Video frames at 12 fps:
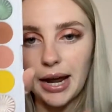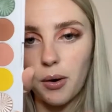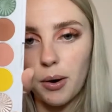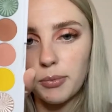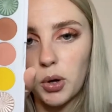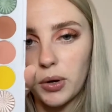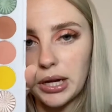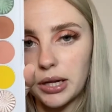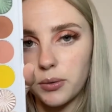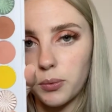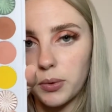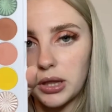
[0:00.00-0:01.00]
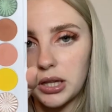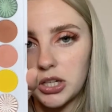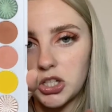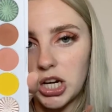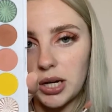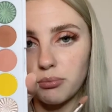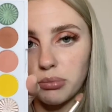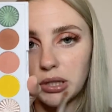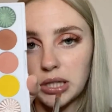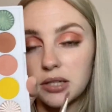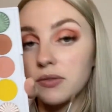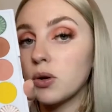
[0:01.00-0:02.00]
I'm going in with the shade
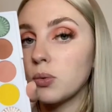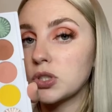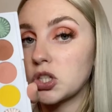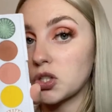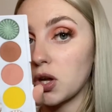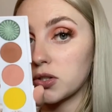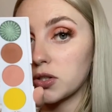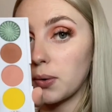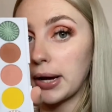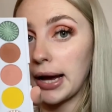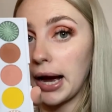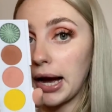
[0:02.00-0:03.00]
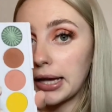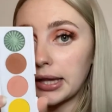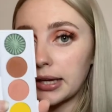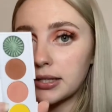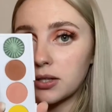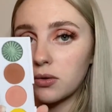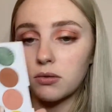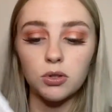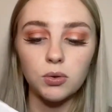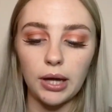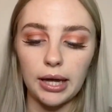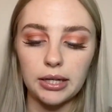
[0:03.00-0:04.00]
Blissful, which is also a highlight, so you
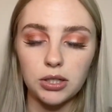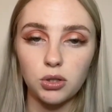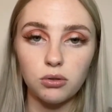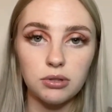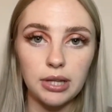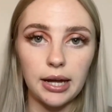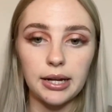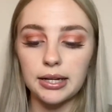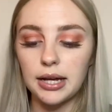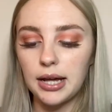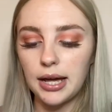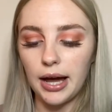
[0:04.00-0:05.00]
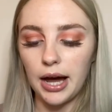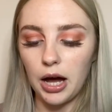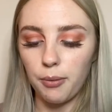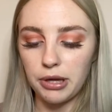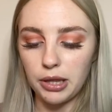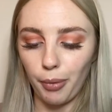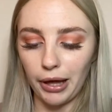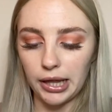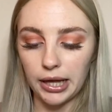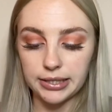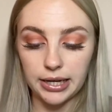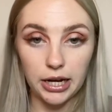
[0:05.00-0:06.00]
can use that in the palette
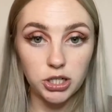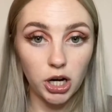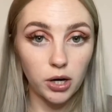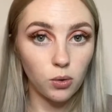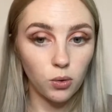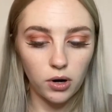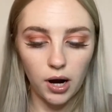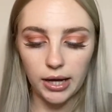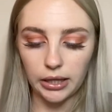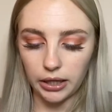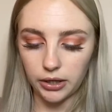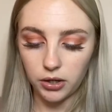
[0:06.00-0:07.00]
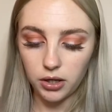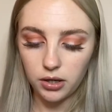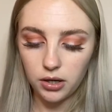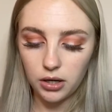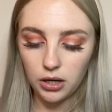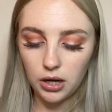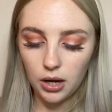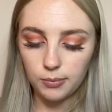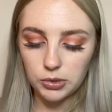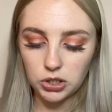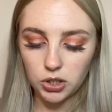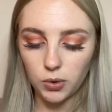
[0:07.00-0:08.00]
as an eyeshadow or highlighter. I'm
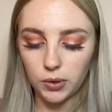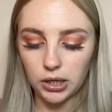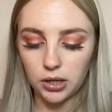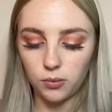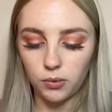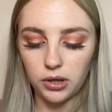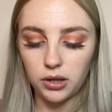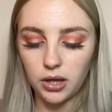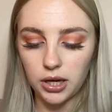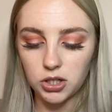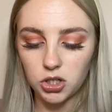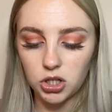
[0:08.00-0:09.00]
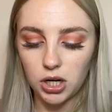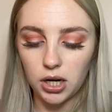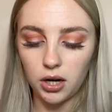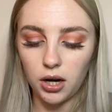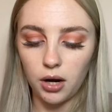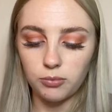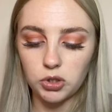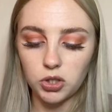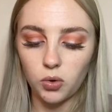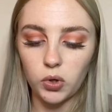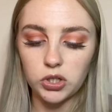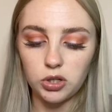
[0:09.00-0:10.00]
just going in with that shade, and I'm just
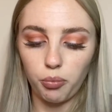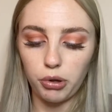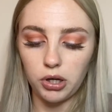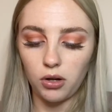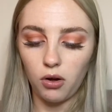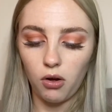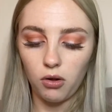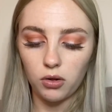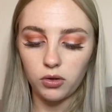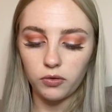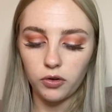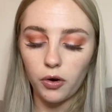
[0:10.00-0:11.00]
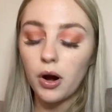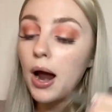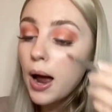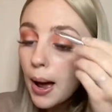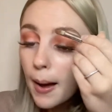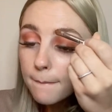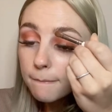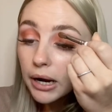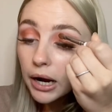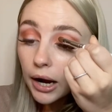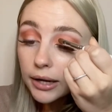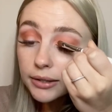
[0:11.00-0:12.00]
going to put it all over my
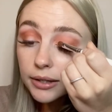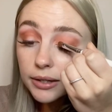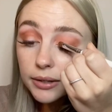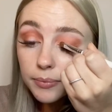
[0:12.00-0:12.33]
eyelid.